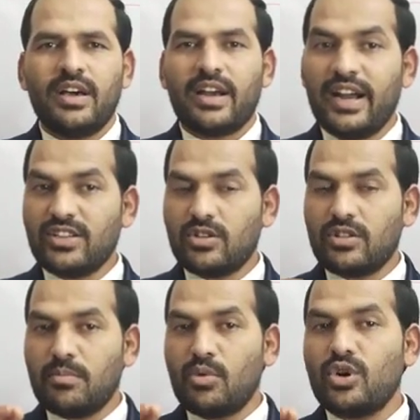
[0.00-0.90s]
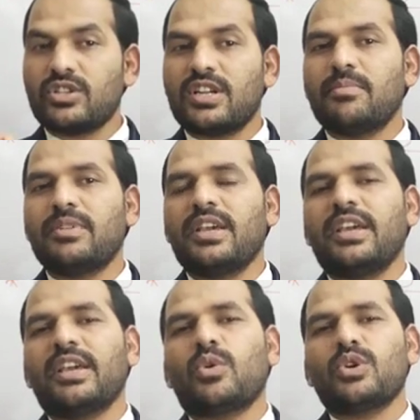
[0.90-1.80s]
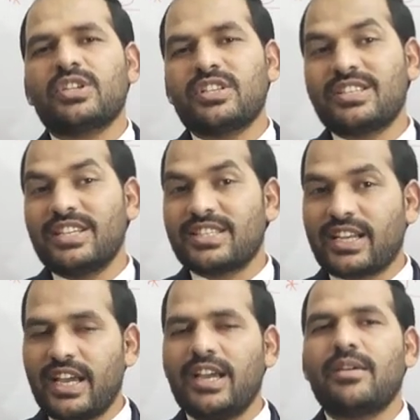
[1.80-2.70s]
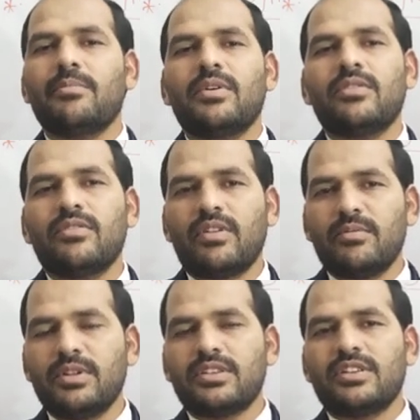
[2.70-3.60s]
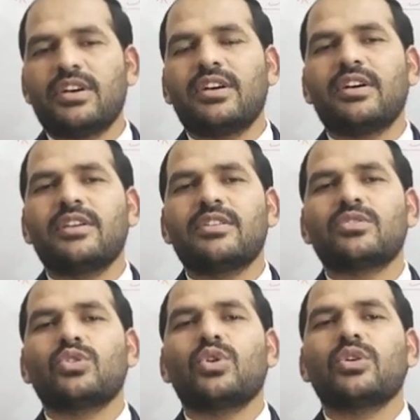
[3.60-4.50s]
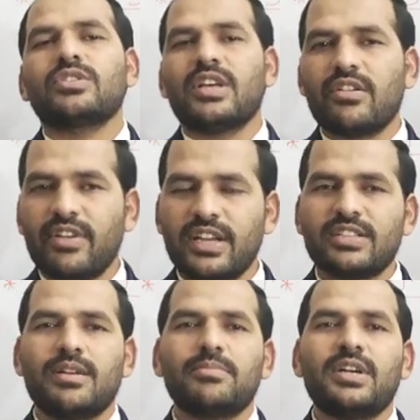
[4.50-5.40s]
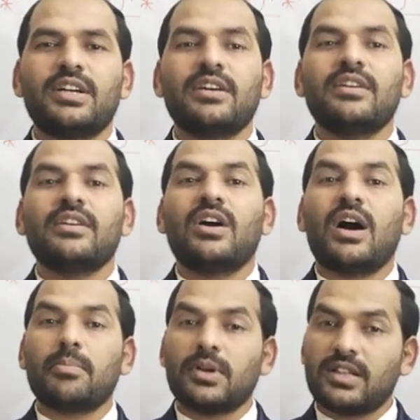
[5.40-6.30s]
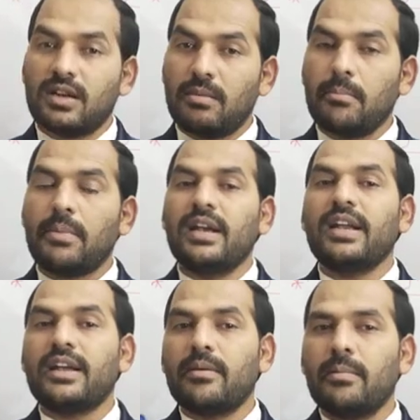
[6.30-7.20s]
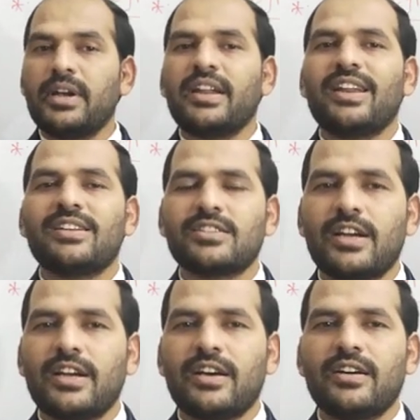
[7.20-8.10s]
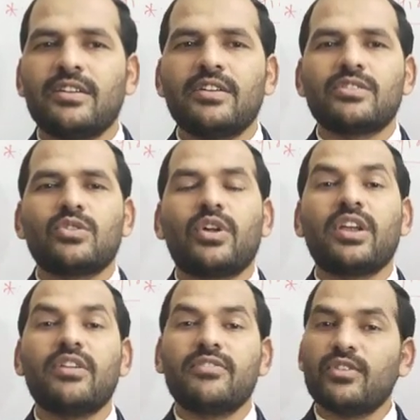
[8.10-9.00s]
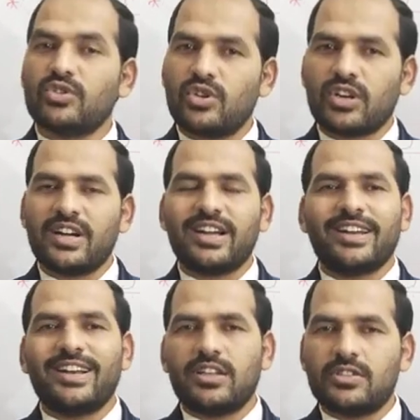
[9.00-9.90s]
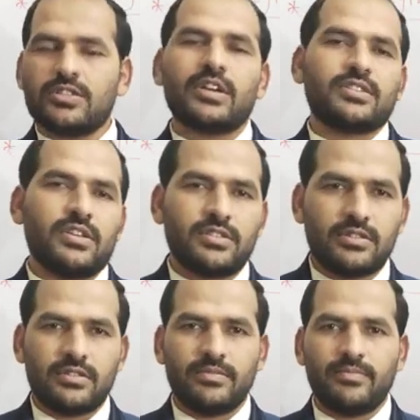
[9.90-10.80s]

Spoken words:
right? So the most of the questions came from this surveying subject after the building materials and reinforced concrete structures.